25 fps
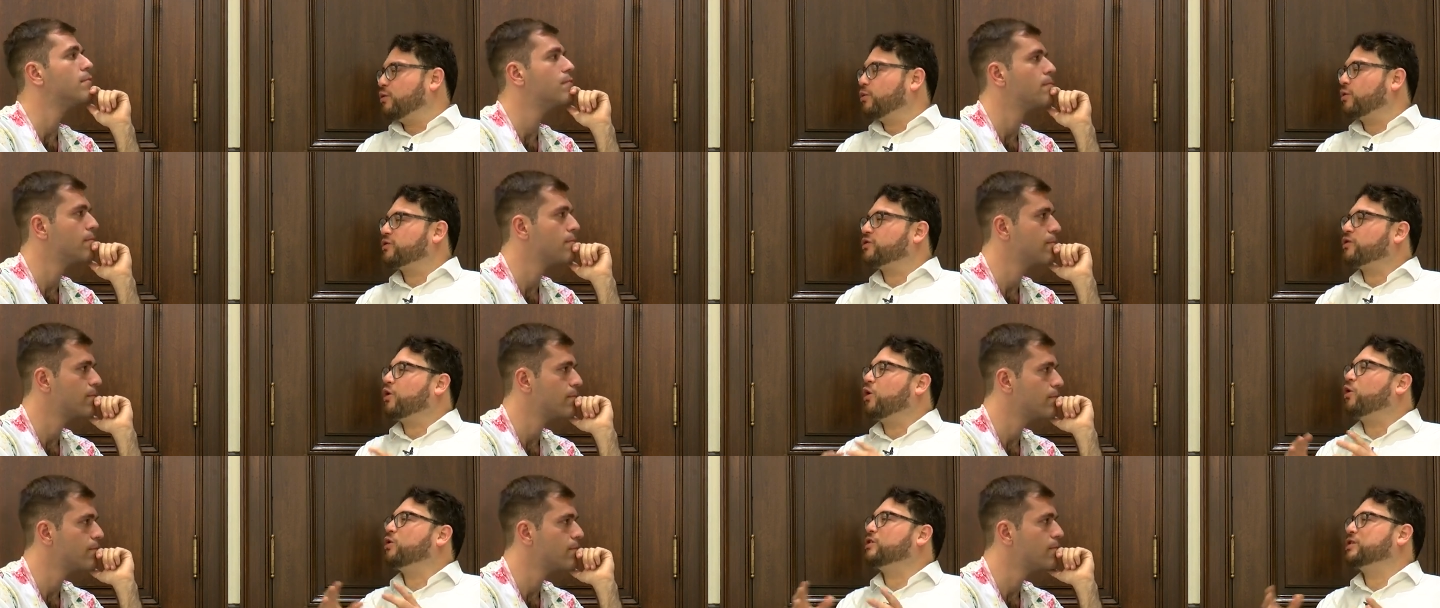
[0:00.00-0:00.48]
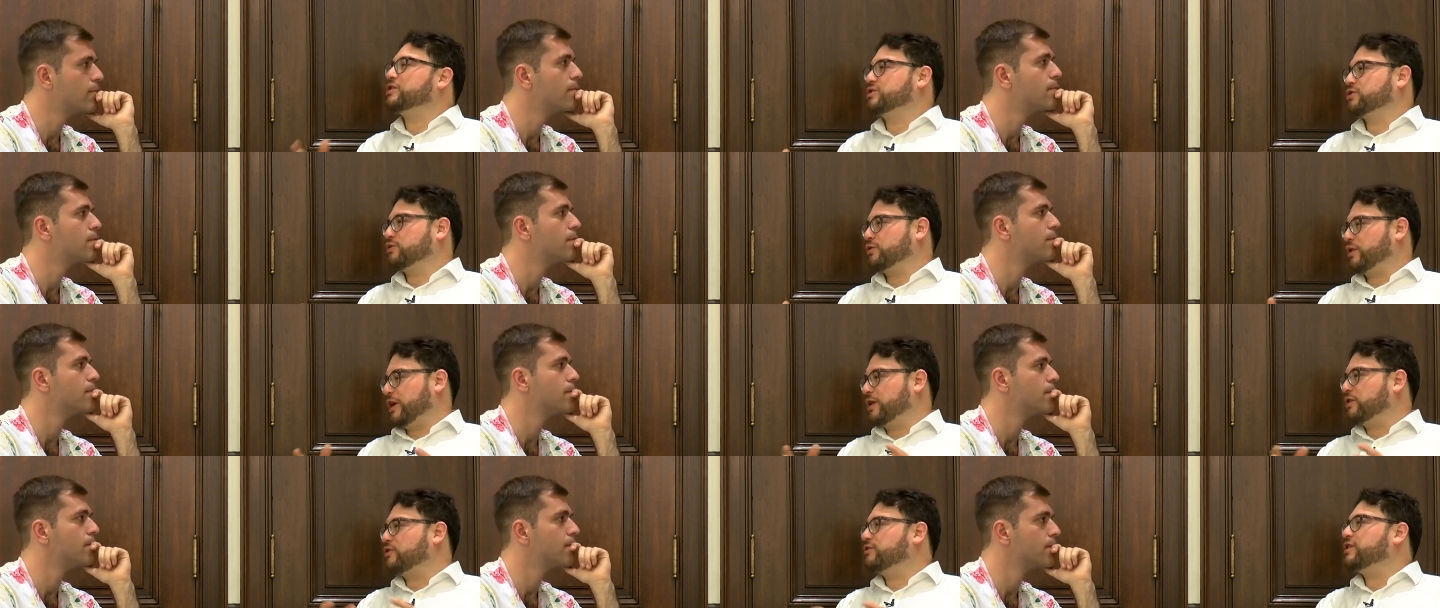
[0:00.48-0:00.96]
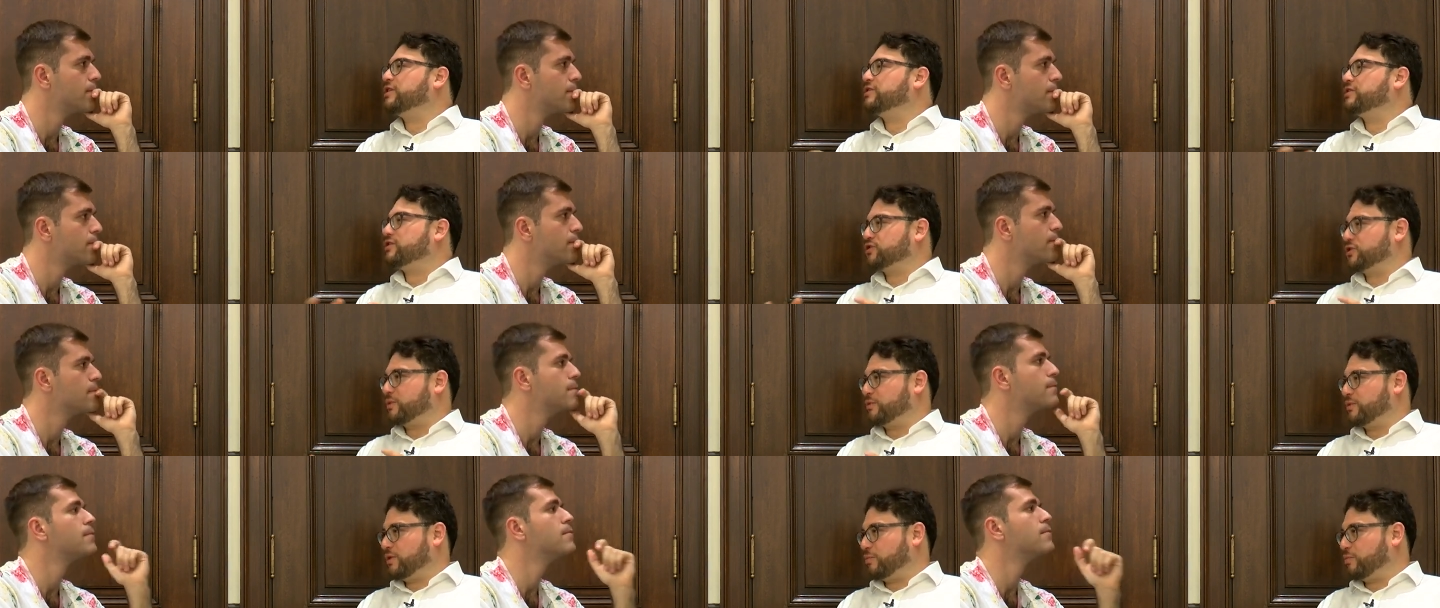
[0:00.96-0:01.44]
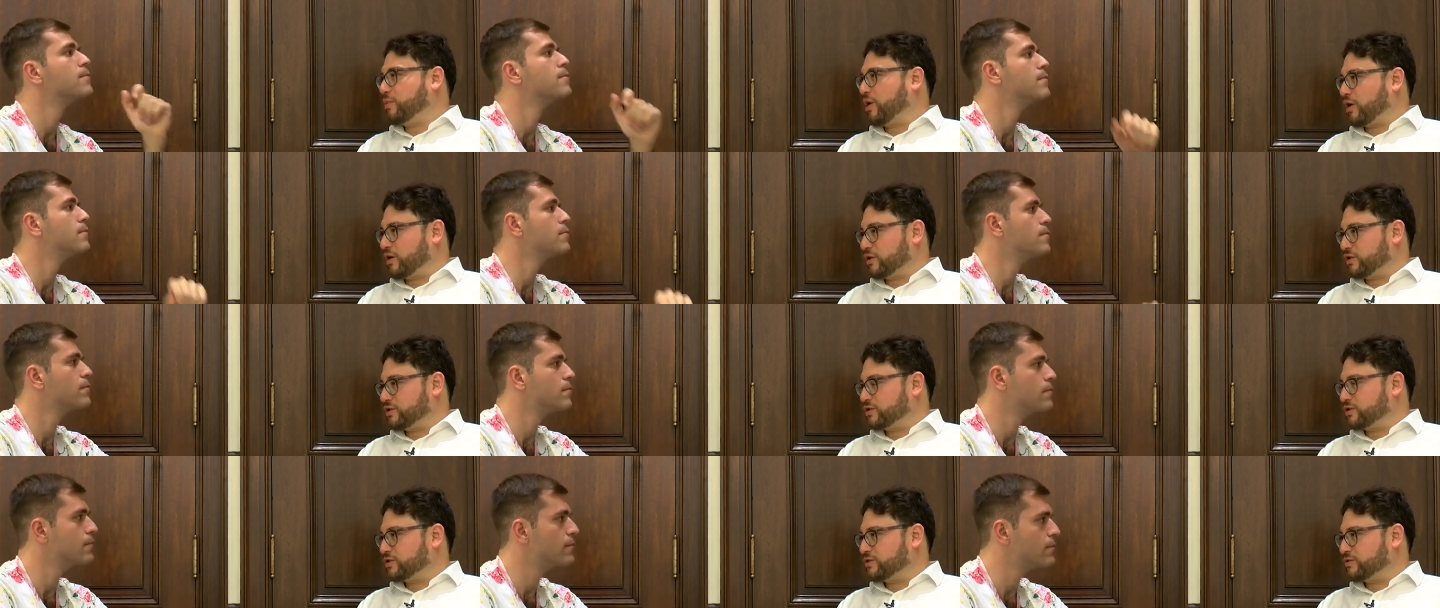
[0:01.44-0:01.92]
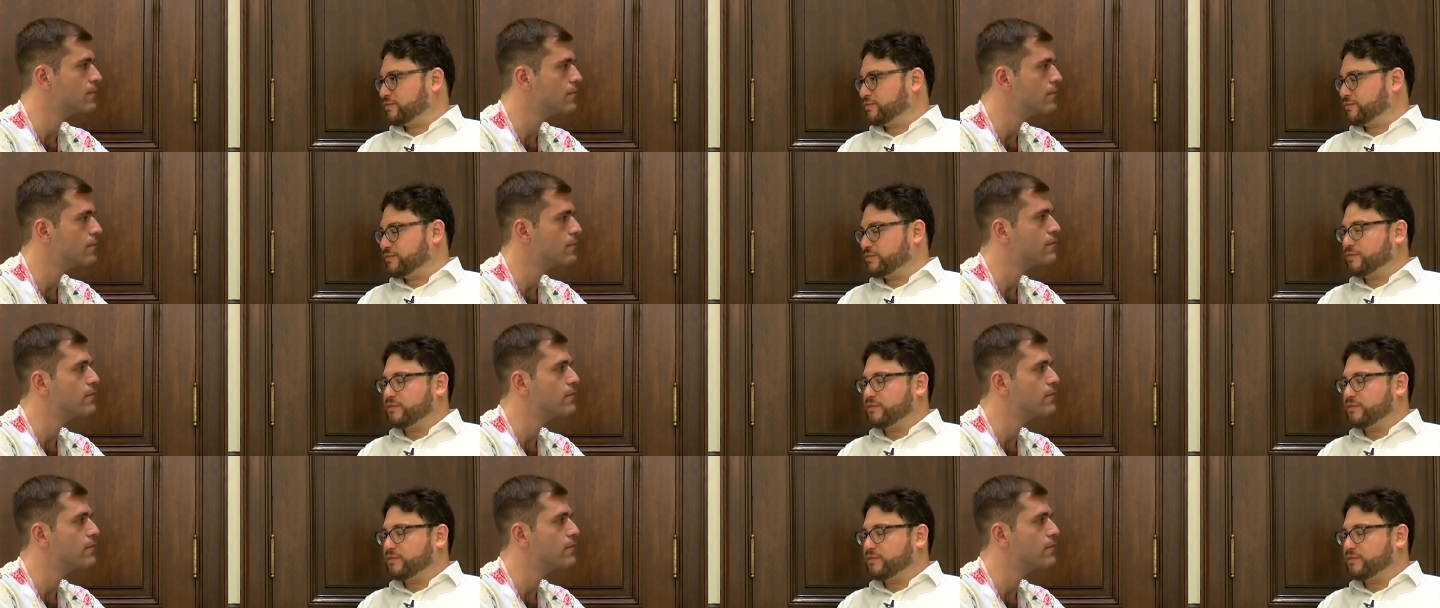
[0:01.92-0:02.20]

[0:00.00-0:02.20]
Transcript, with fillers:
Speaker 1: where the whole is greater than the sum of the parts. Mm.